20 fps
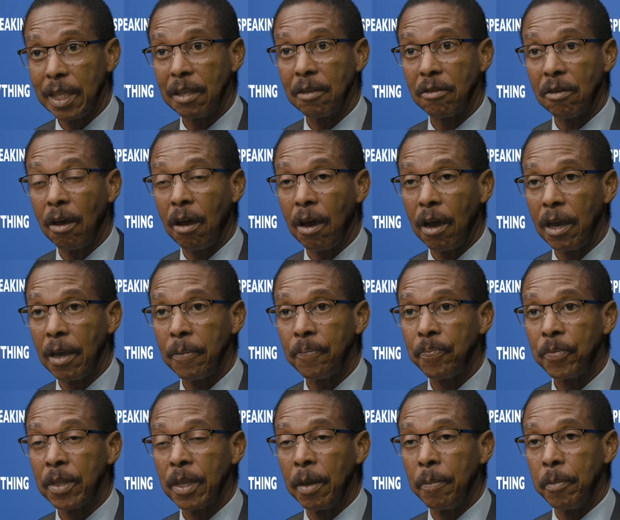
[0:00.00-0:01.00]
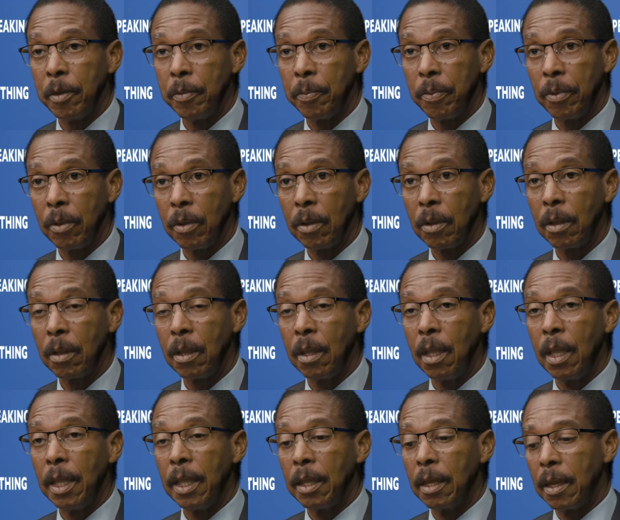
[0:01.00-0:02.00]
is high, people
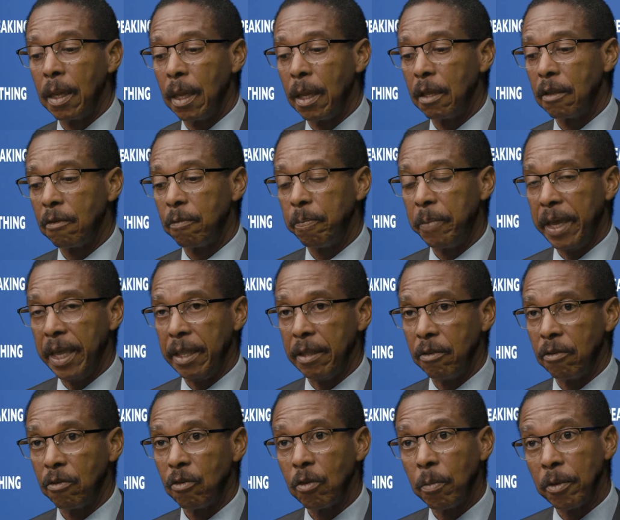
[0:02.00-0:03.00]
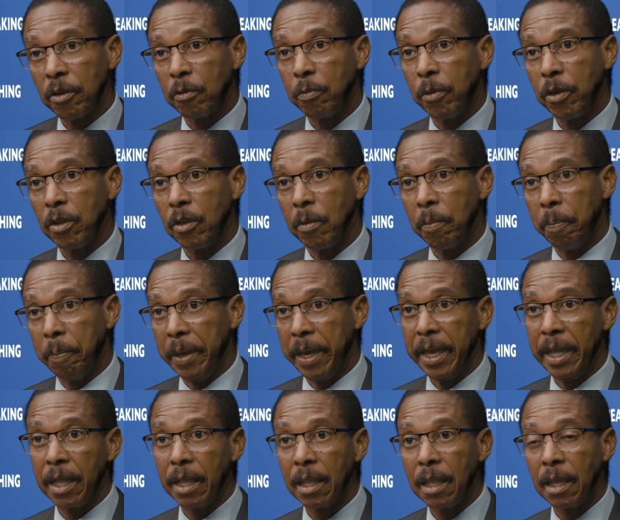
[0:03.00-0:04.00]
spend so much money to
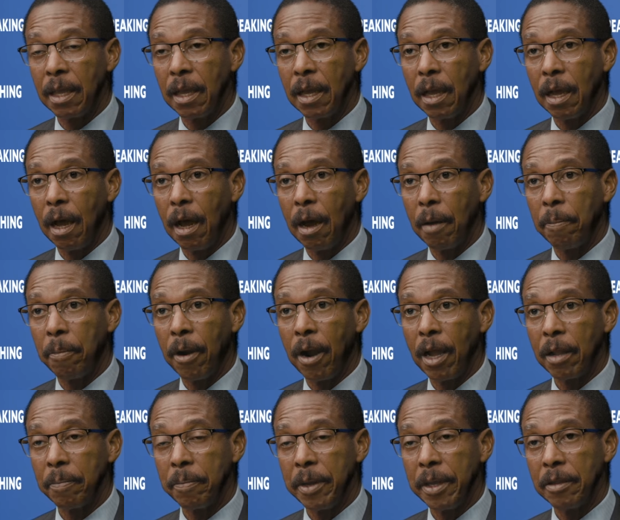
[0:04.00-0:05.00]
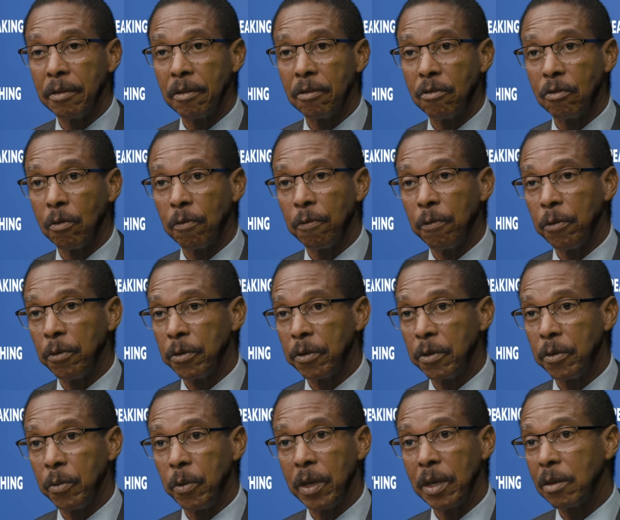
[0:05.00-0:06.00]
build apartments and so forth.
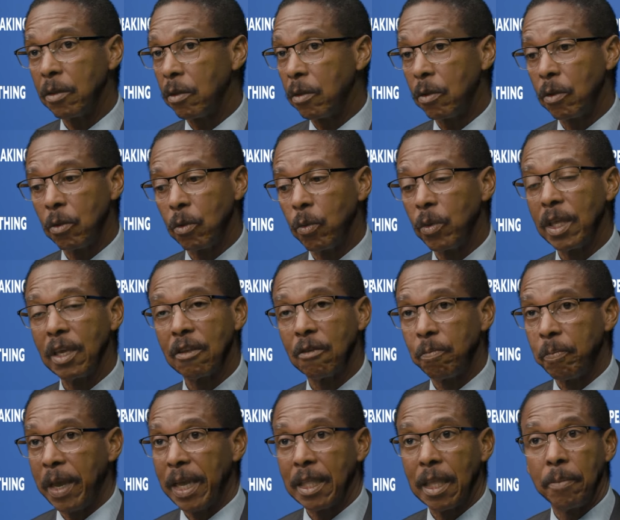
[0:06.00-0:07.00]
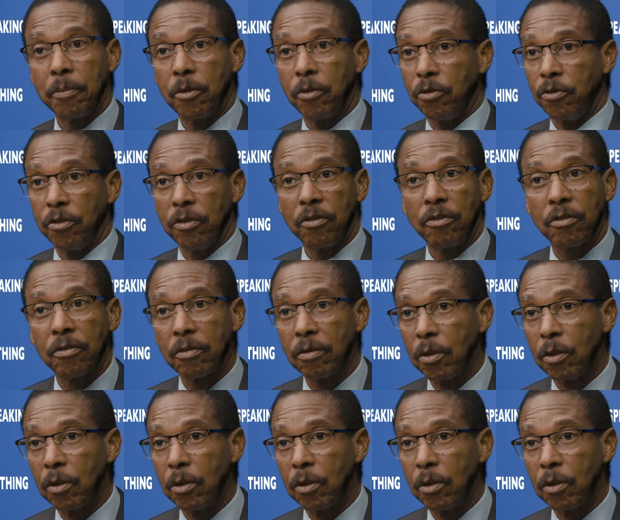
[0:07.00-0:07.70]
Right? Don't expect them to just